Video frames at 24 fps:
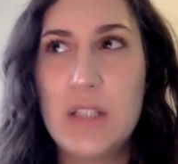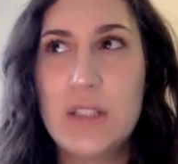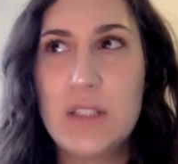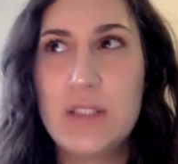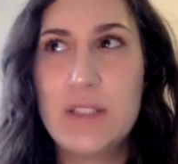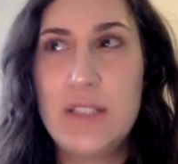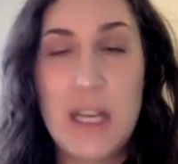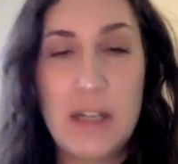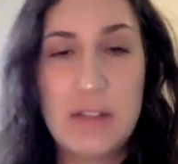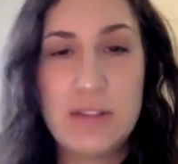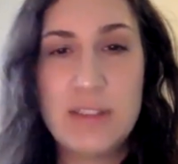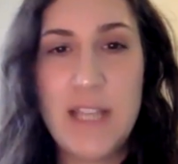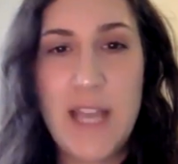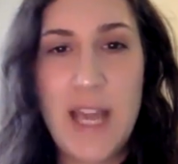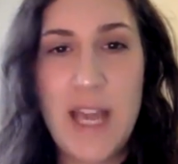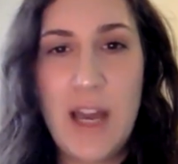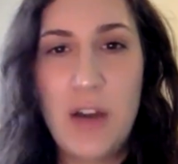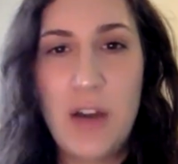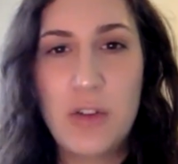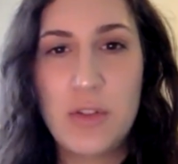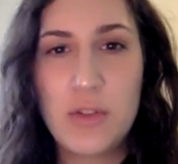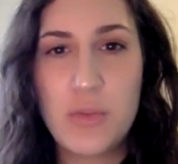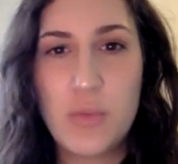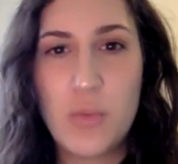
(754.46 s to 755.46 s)

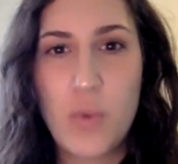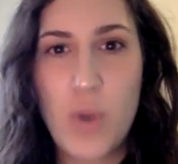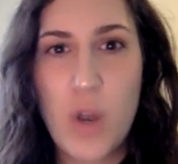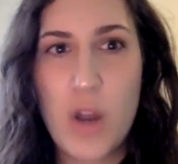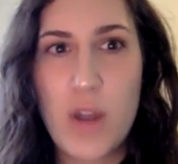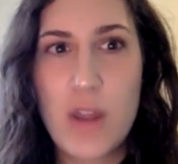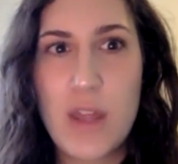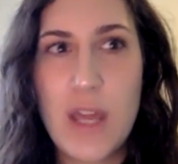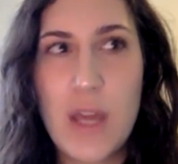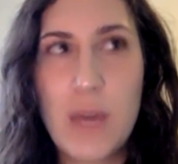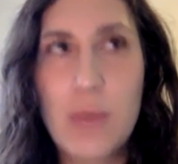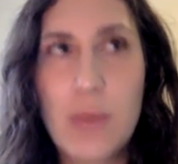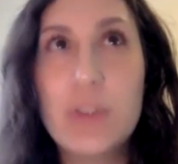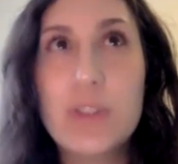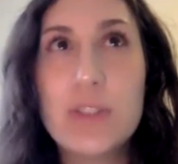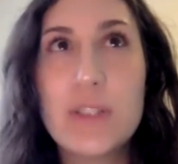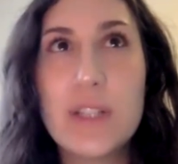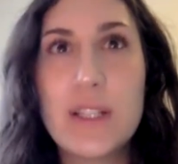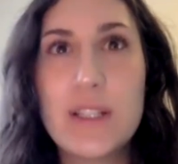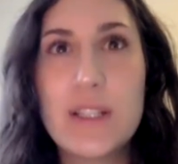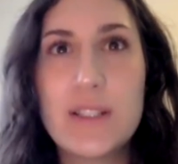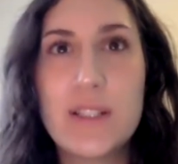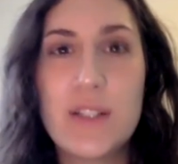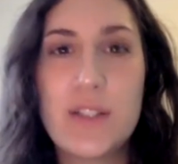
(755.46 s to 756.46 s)
downtown, where it was
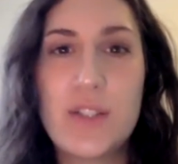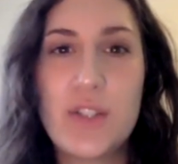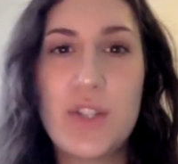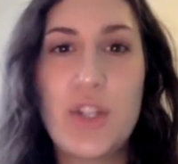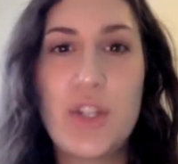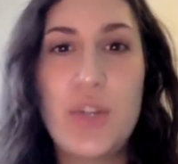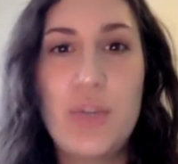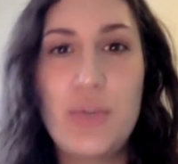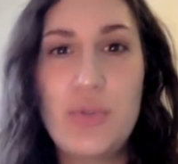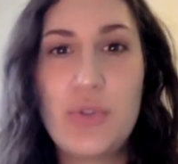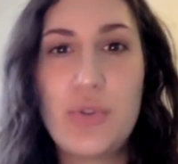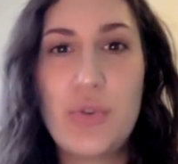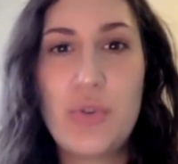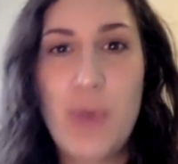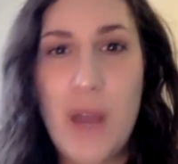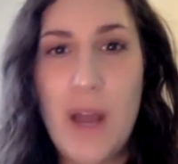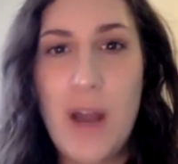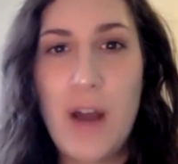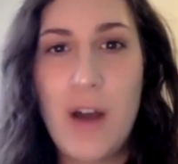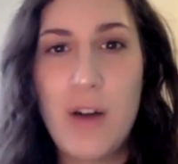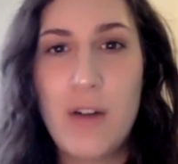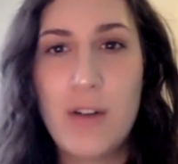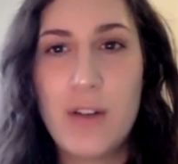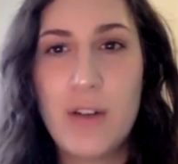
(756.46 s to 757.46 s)
like such a huge
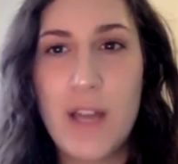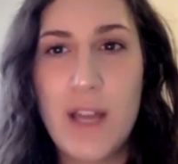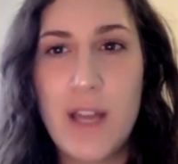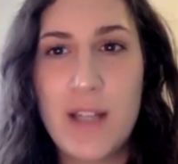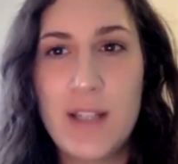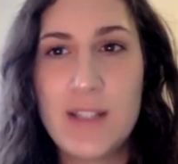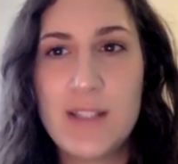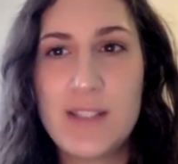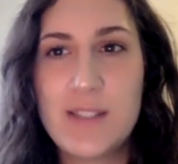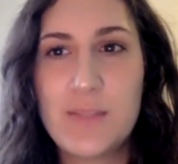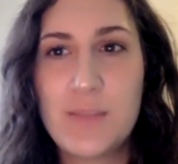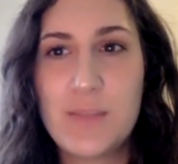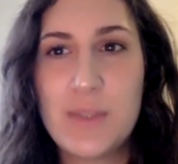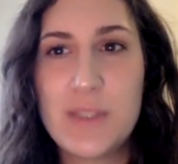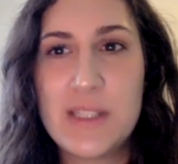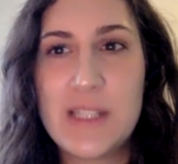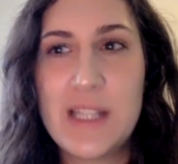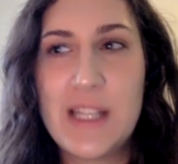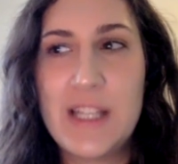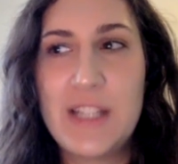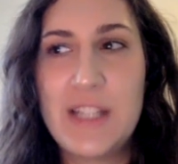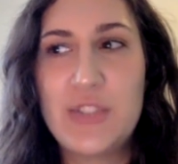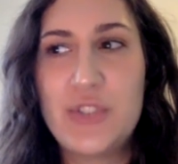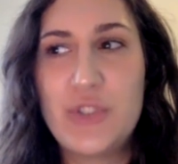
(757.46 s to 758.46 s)
crowd, and it was
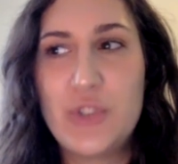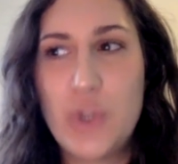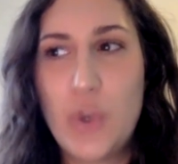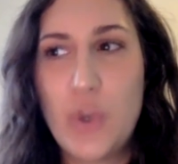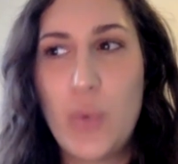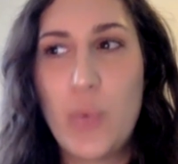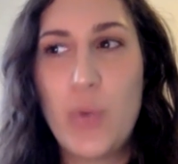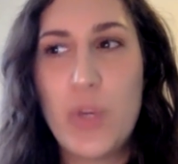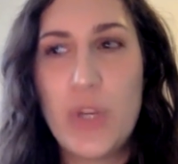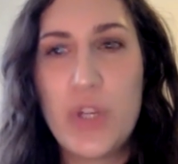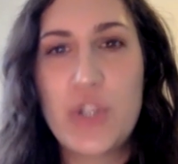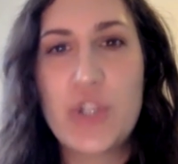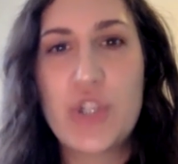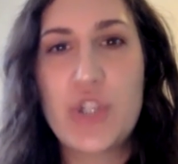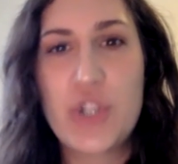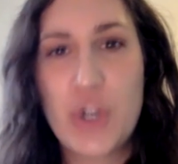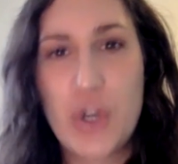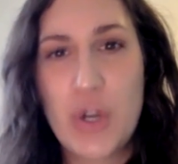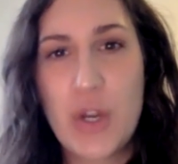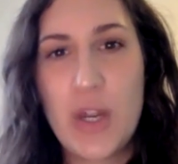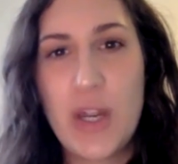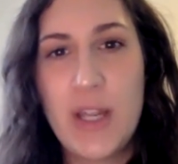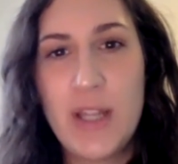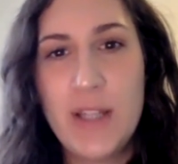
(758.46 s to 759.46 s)
like so
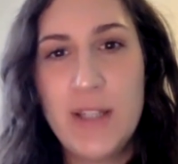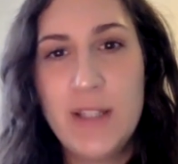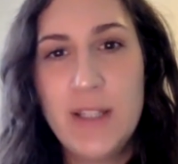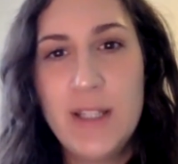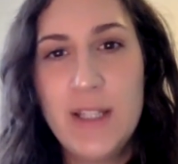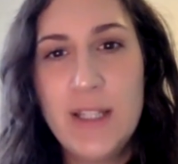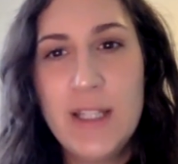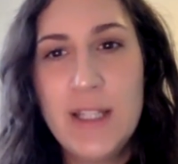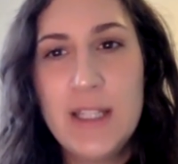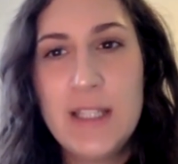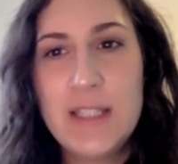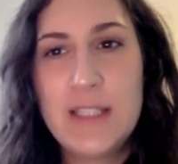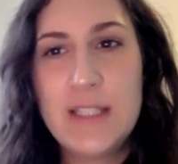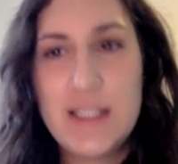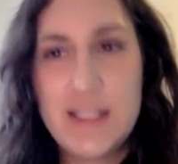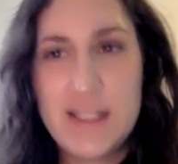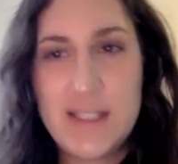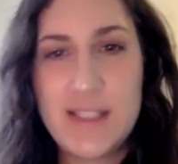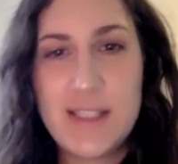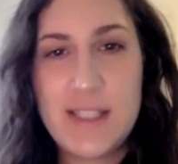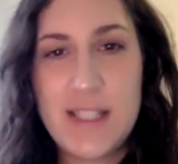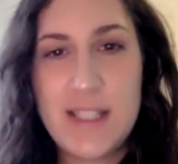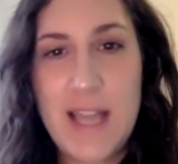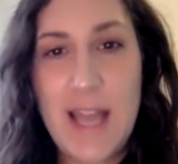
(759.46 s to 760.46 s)
reassuring to
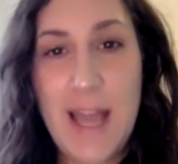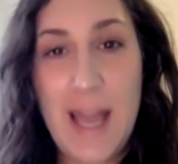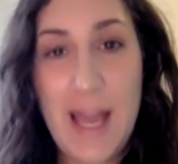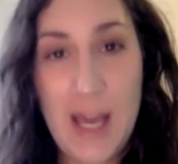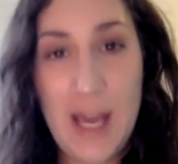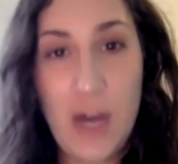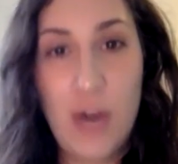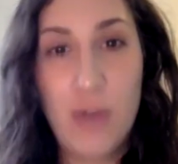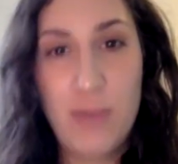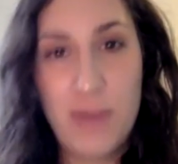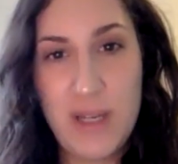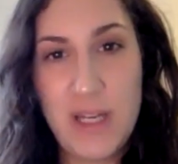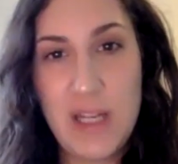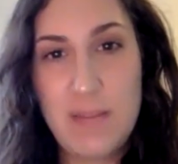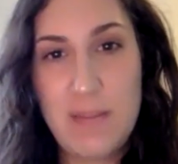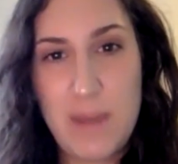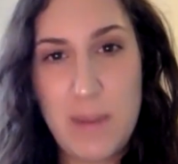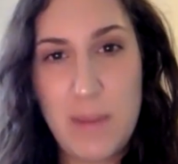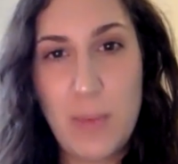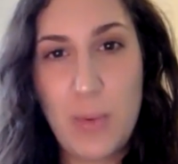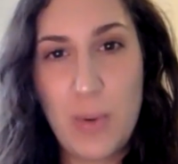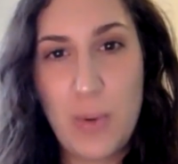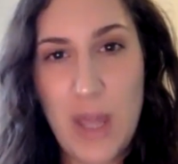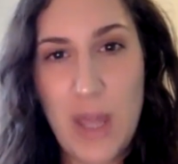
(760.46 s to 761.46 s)
see how many
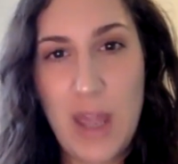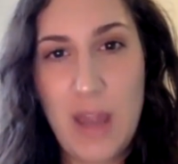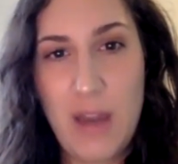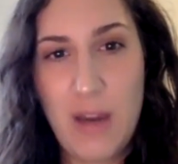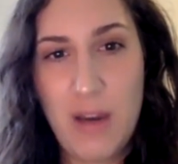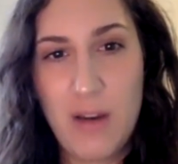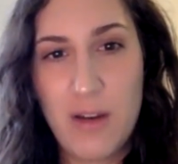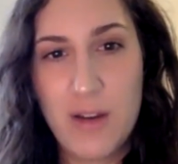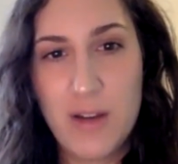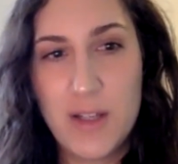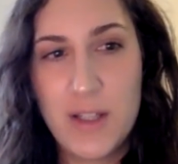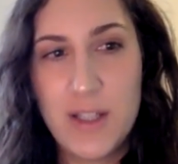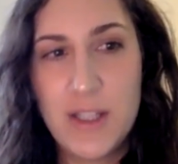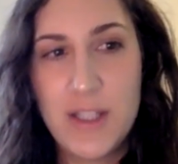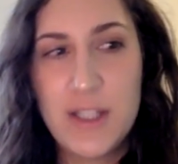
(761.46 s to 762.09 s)
people care.